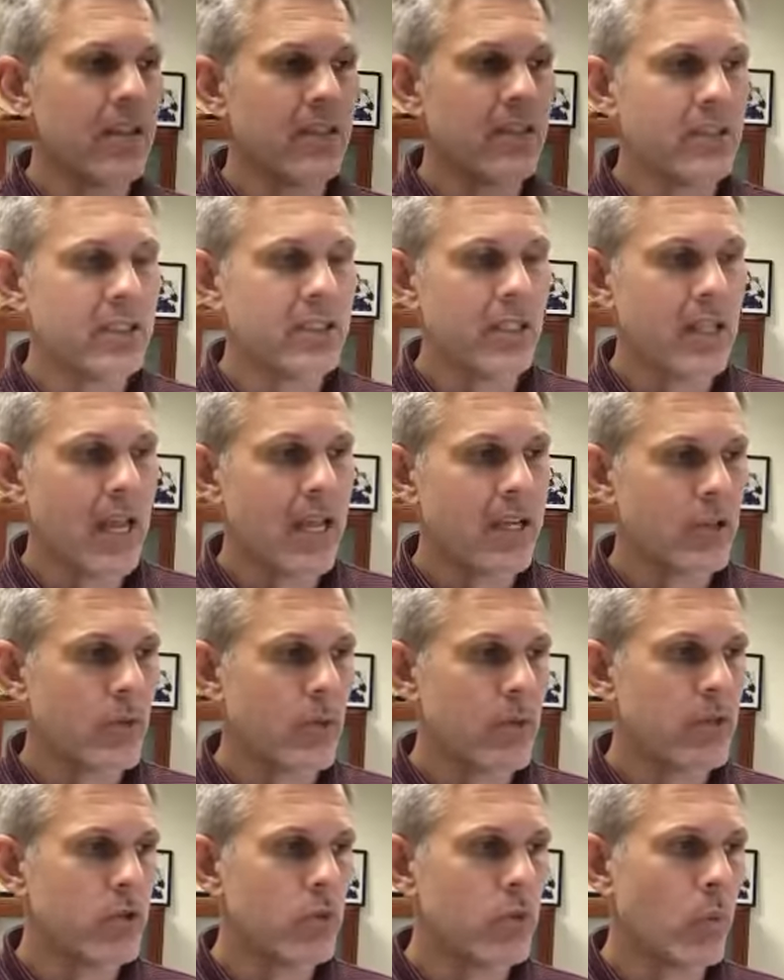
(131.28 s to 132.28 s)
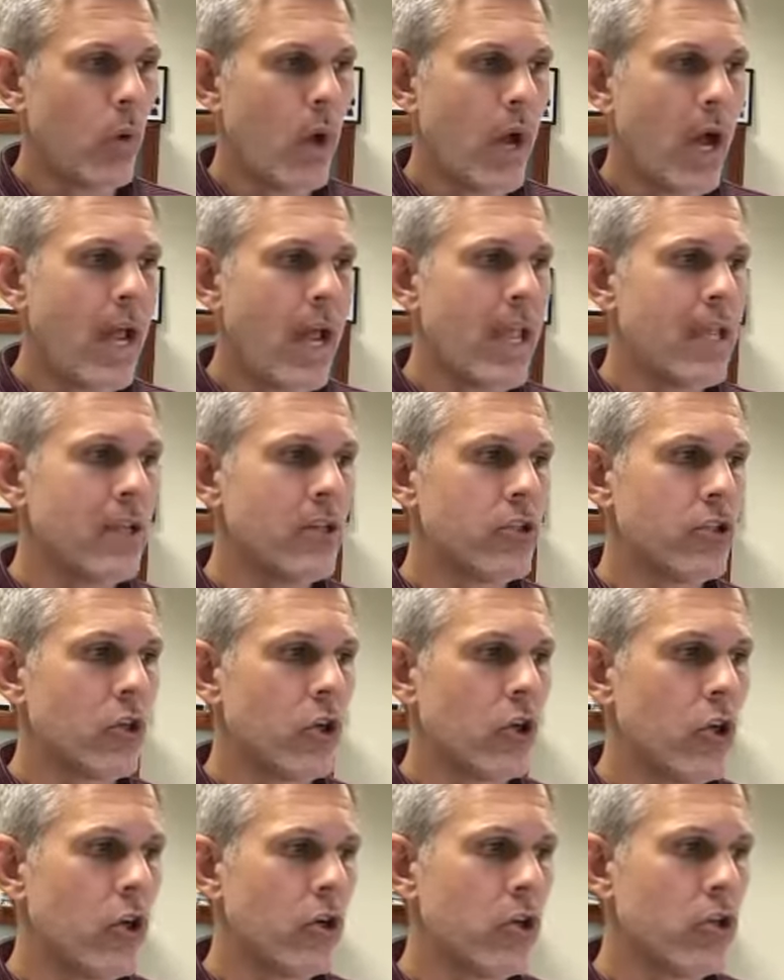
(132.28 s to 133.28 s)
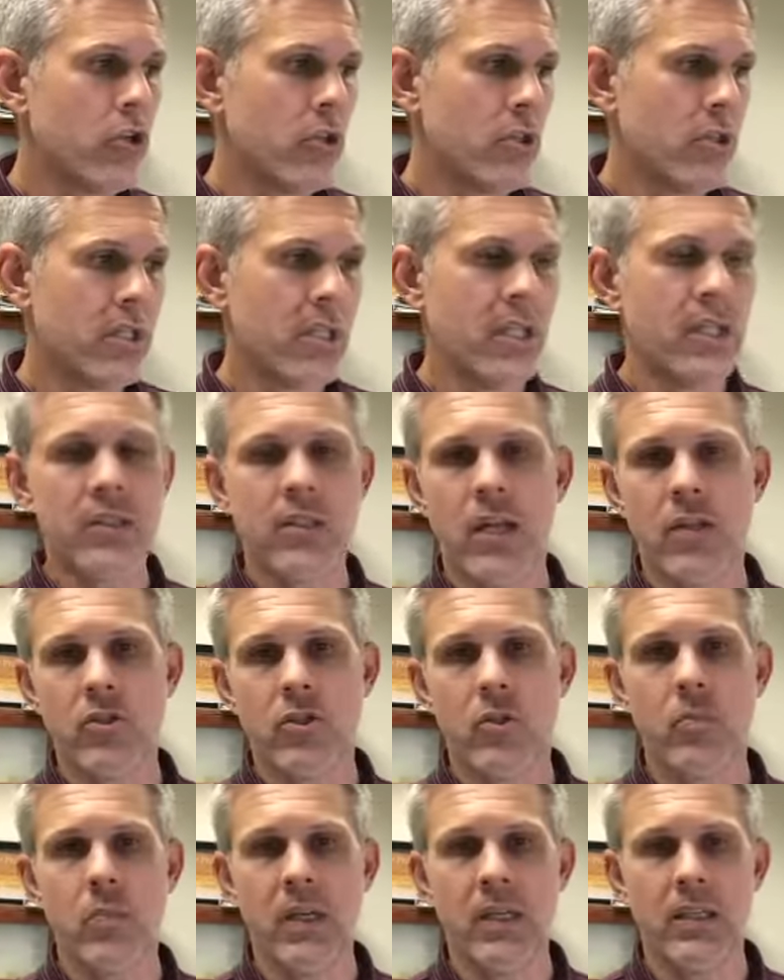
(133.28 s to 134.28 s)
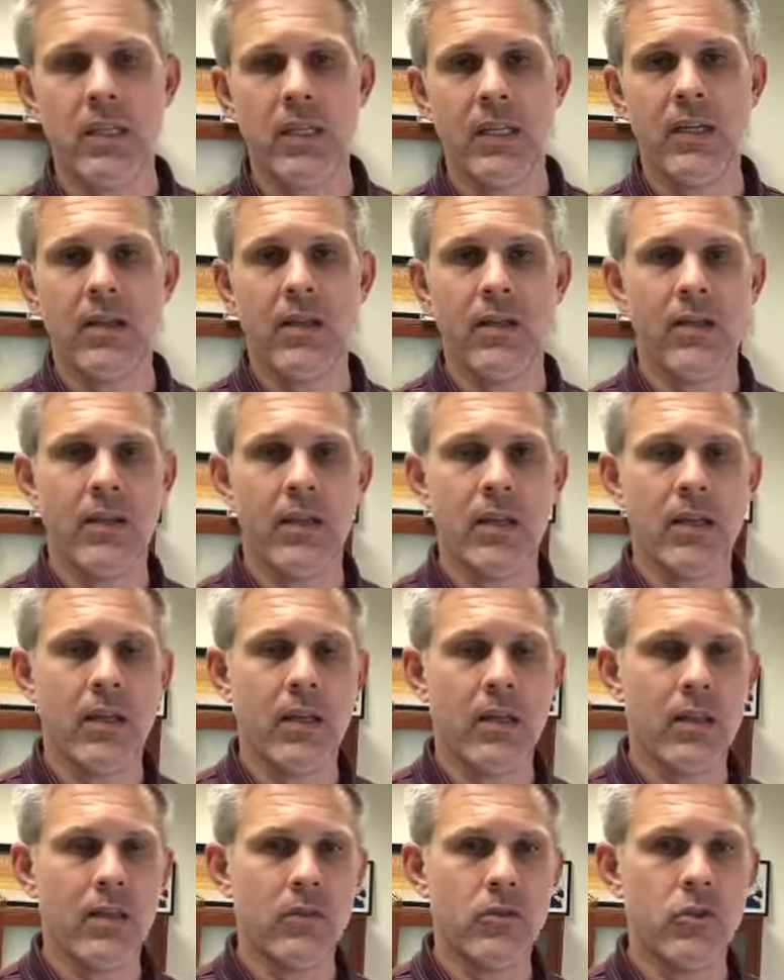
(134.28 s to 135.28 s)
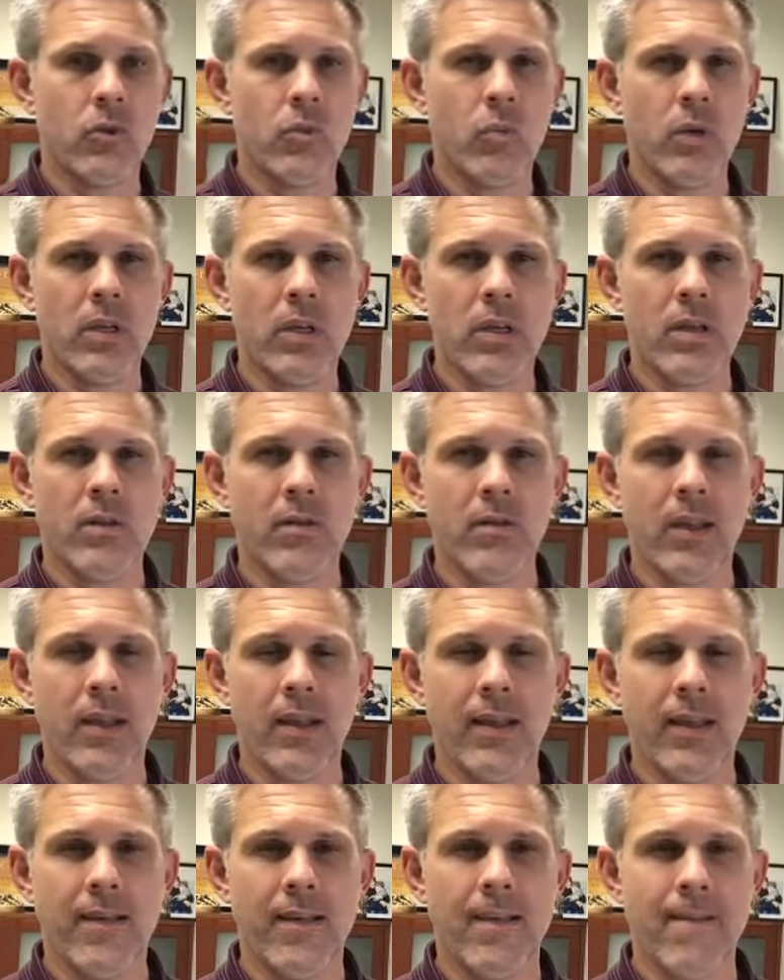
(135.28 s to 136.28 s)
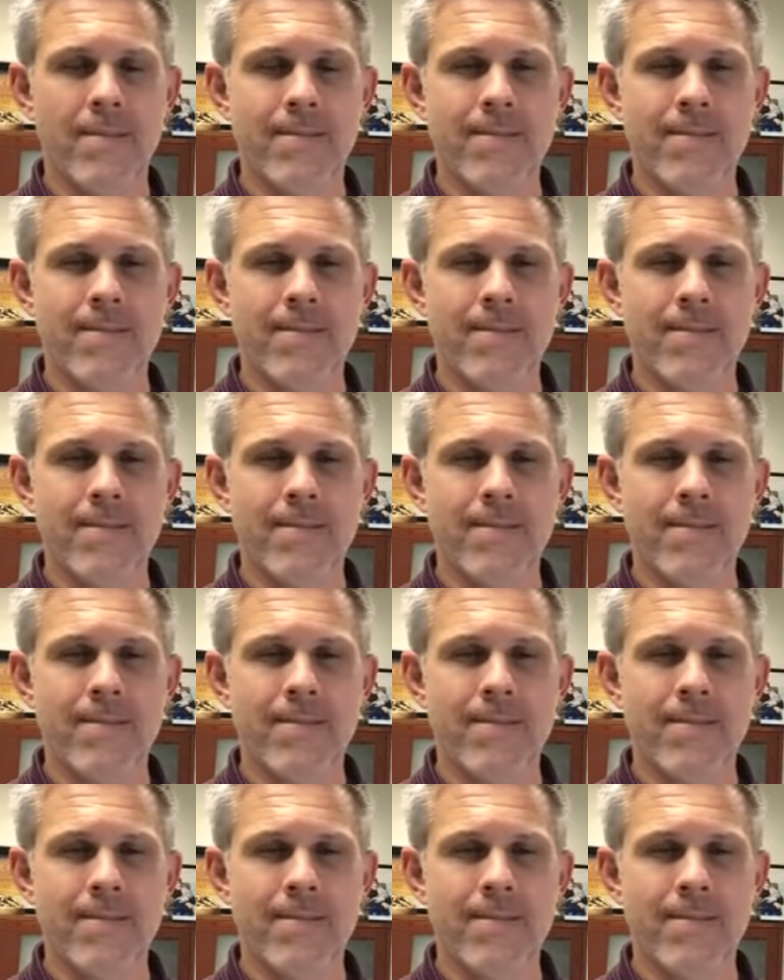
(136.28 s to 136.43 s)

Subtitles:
the next one is, why is urgency such a big deal? And so what do you think?